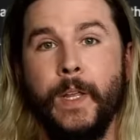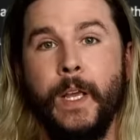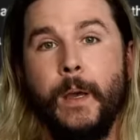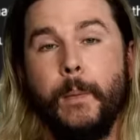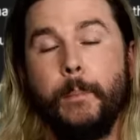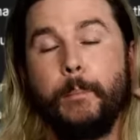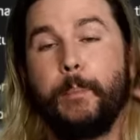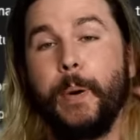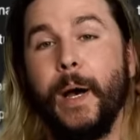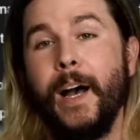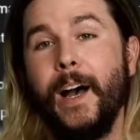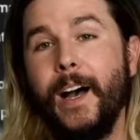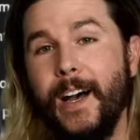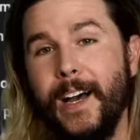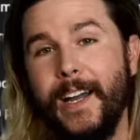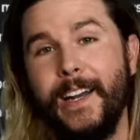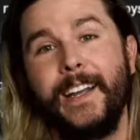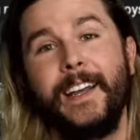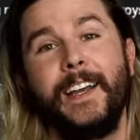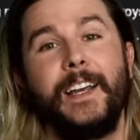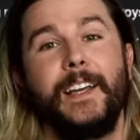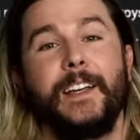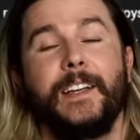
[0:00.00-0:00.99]
But
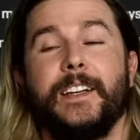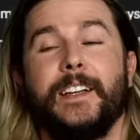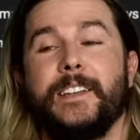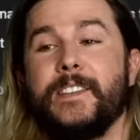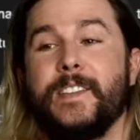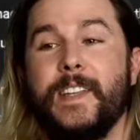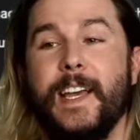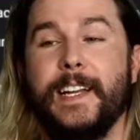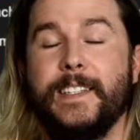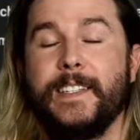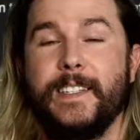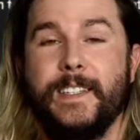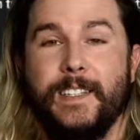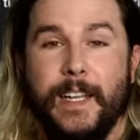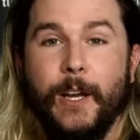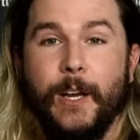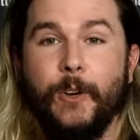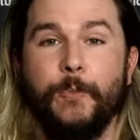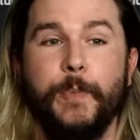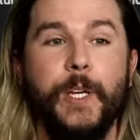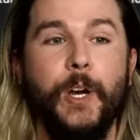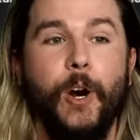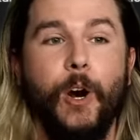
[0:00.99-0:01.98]
because that's that
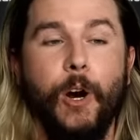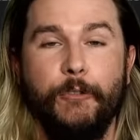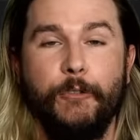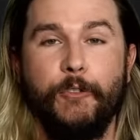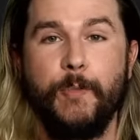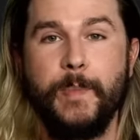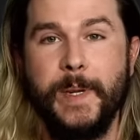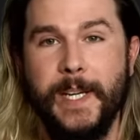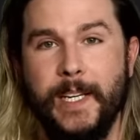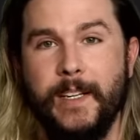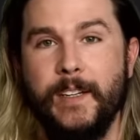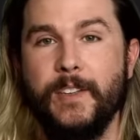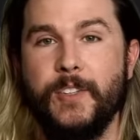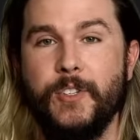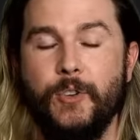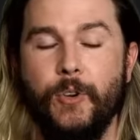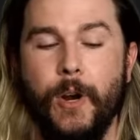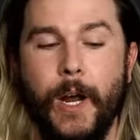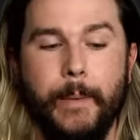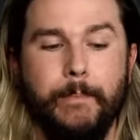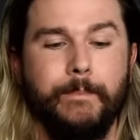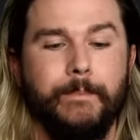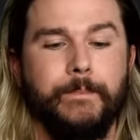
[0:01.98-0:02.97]
would be hard for me to
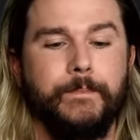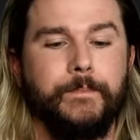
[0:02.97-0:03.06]
describe.